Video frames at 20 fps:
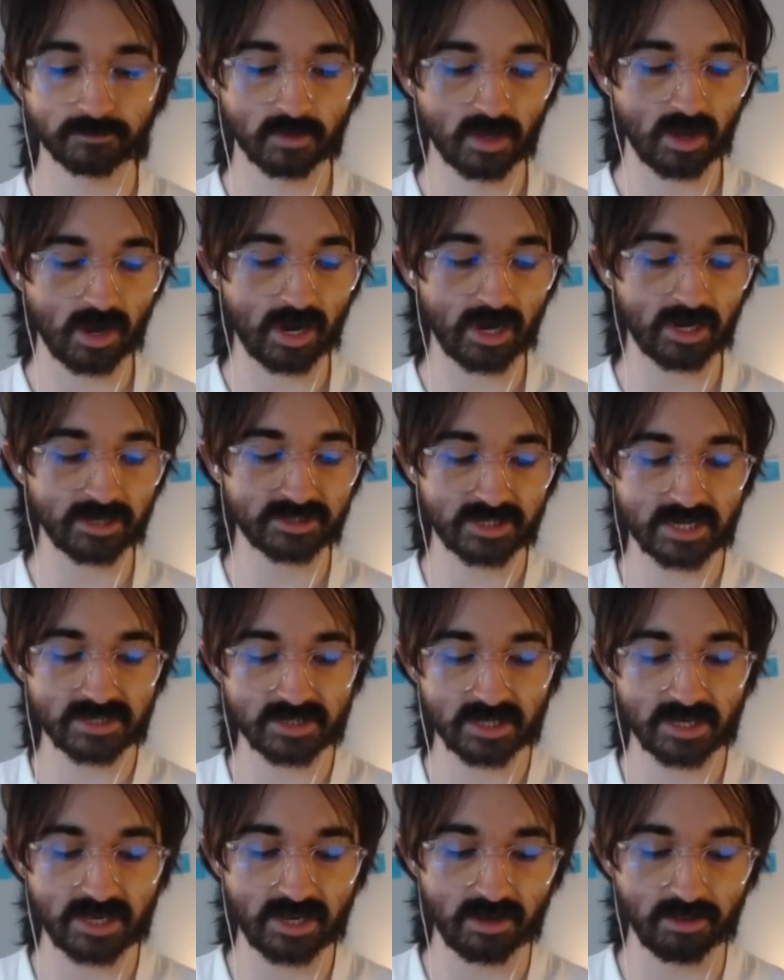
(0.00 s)
I tend to
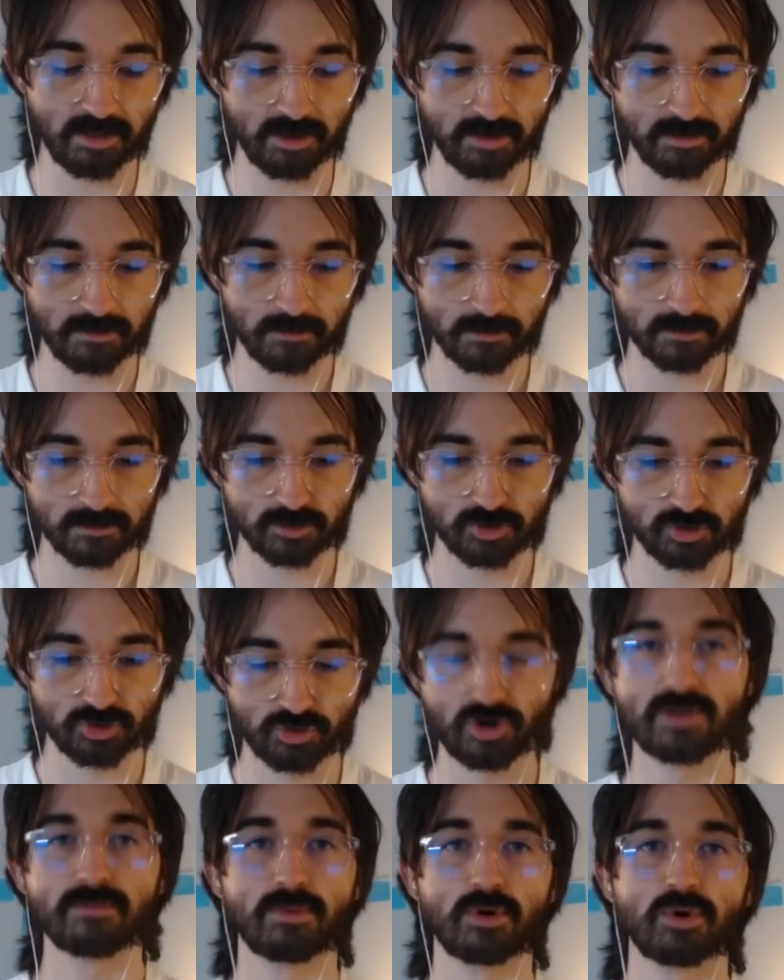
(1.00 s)
hear that
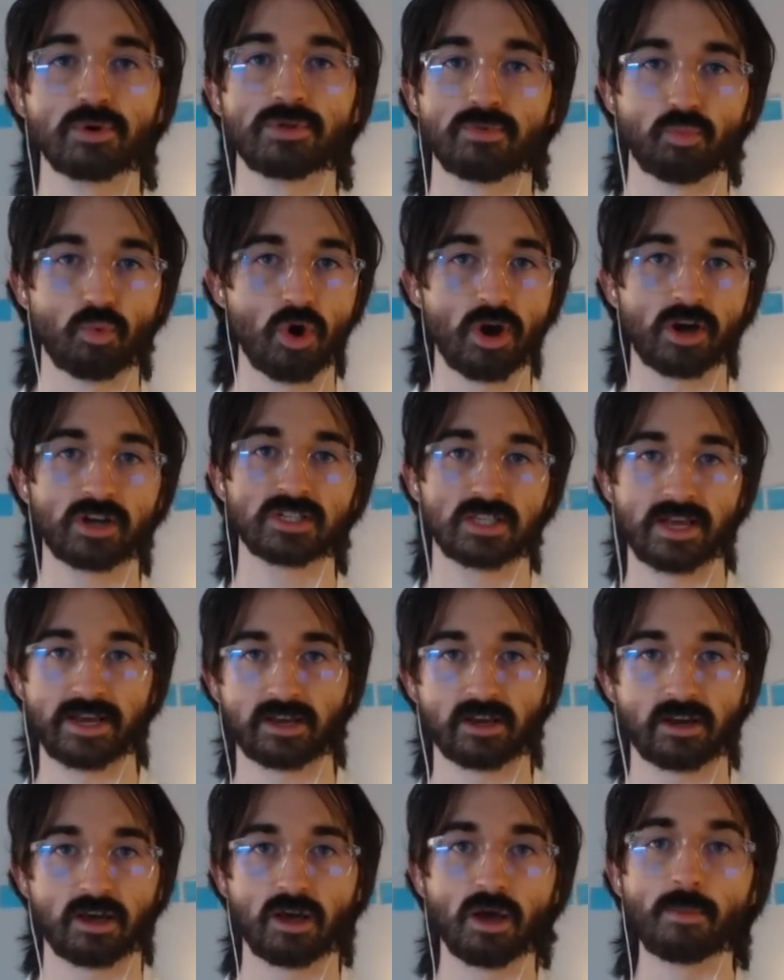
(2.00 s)
Dreambooth works like
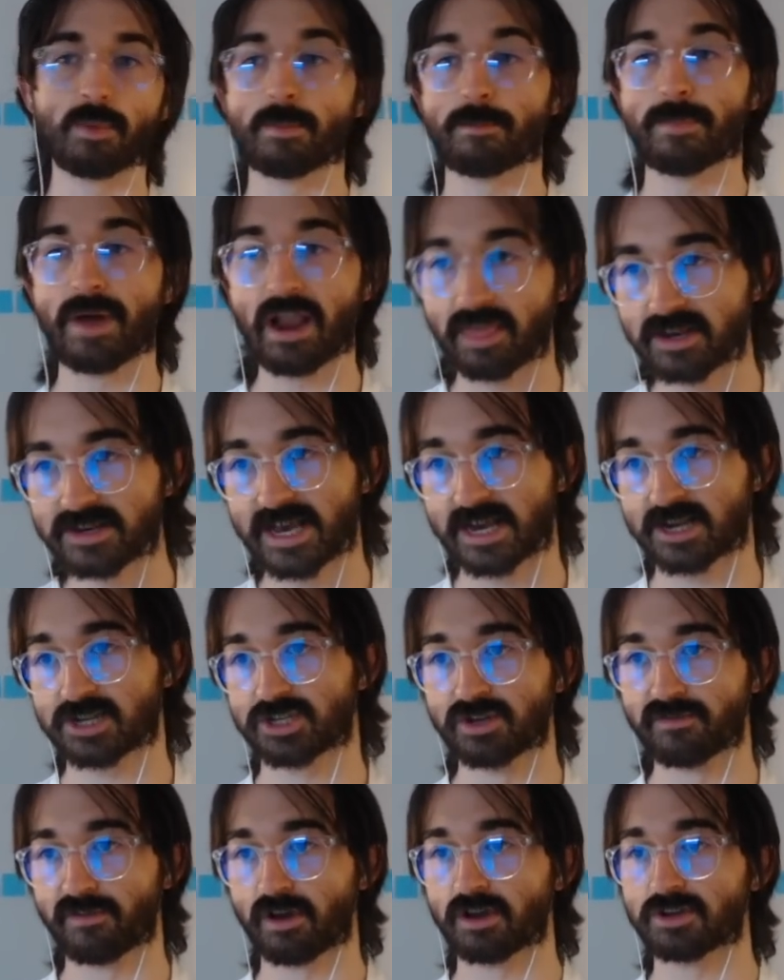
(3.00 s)
a bit better than Textual
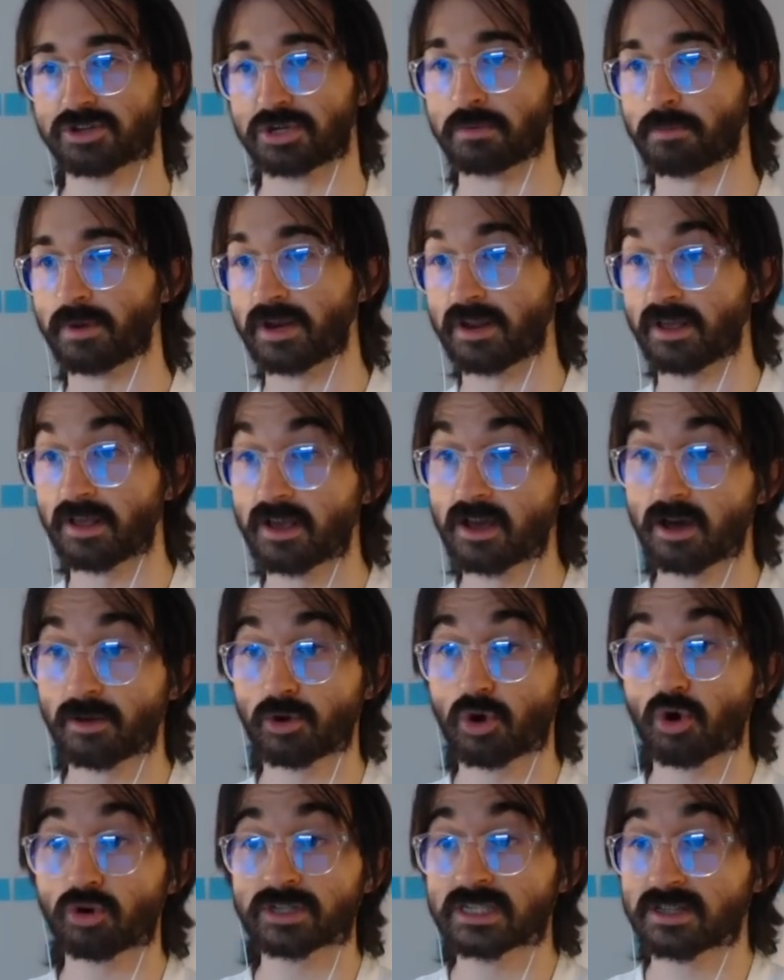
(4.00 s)
Inversion. But
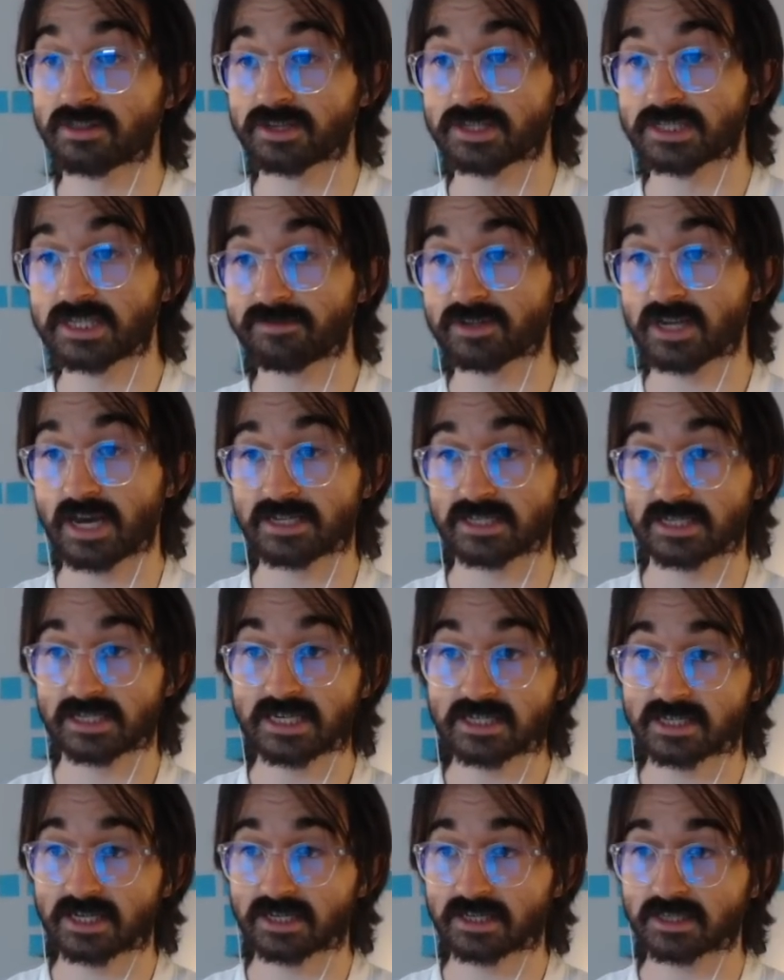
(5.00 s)
according to the civitai
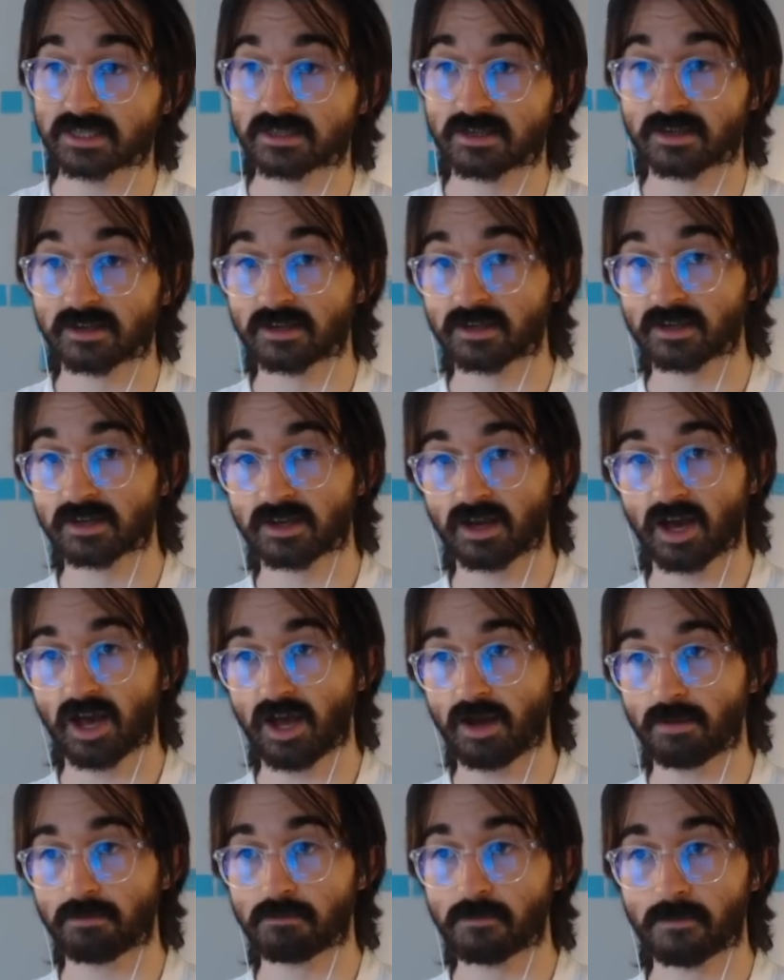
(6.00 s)
statistics,
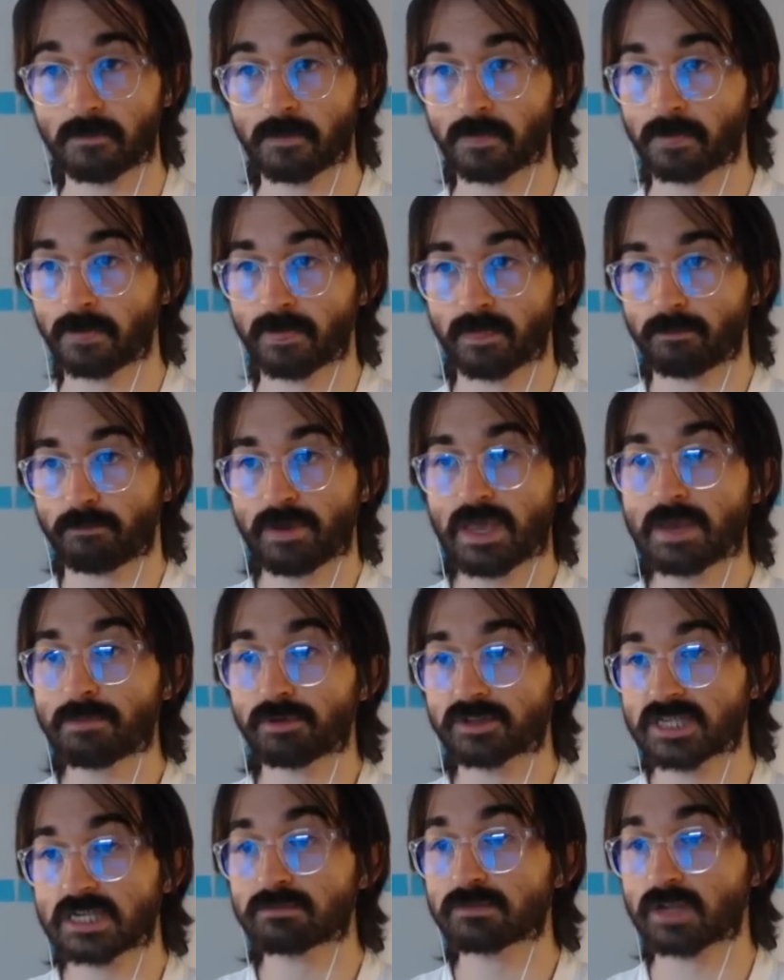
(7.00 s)
people
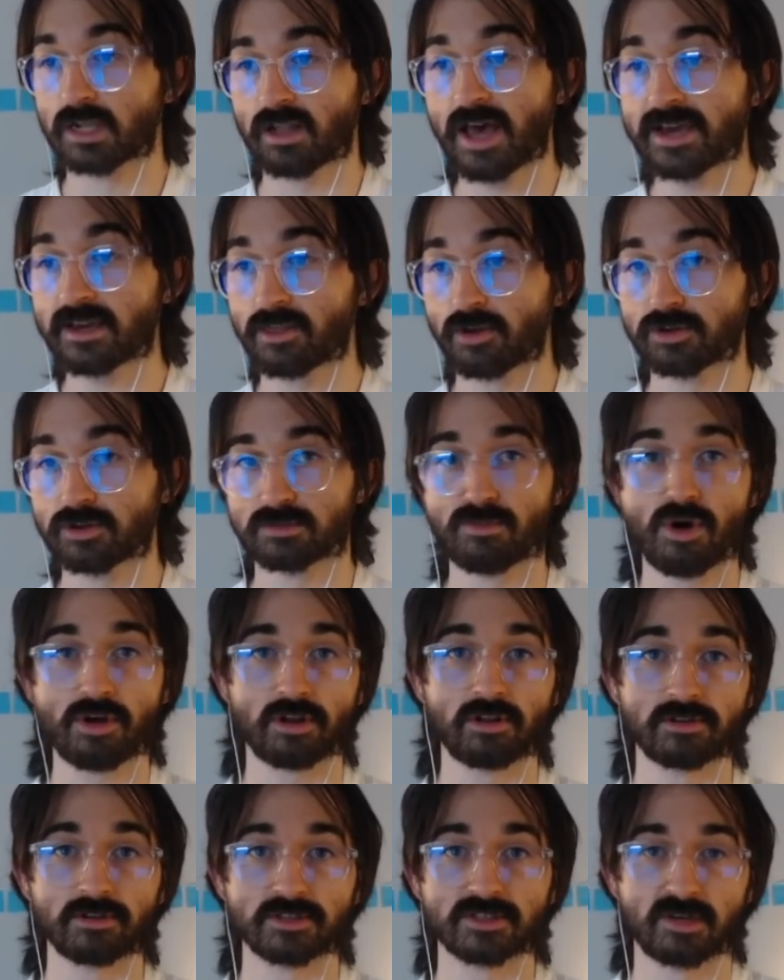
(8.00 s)
seem to like those
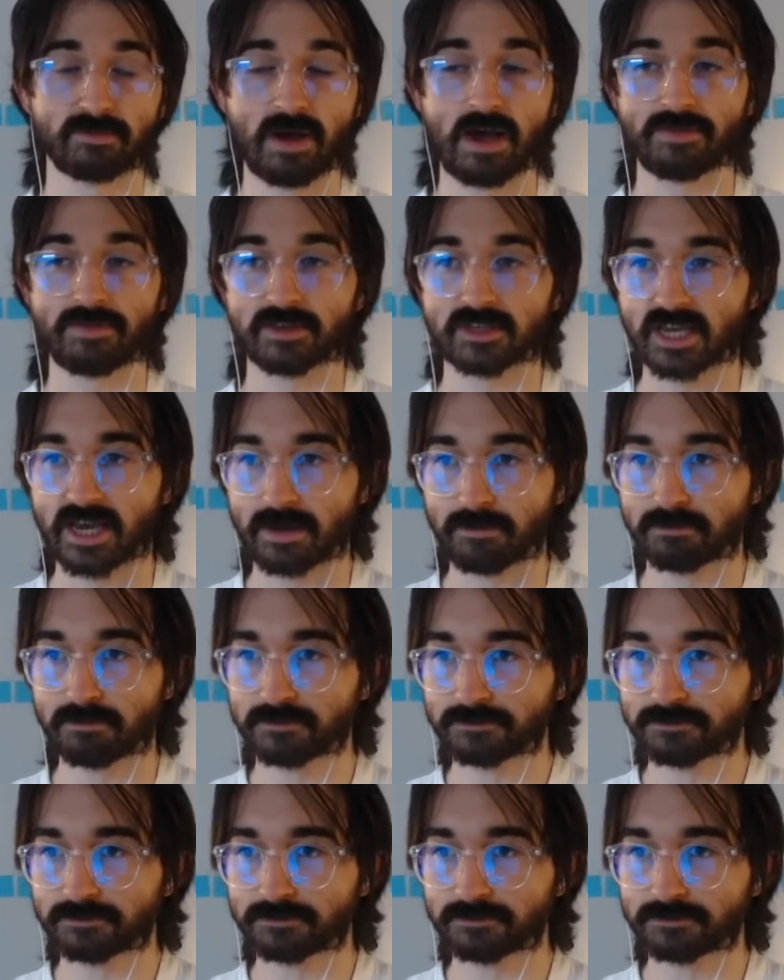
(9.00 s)
models about the same.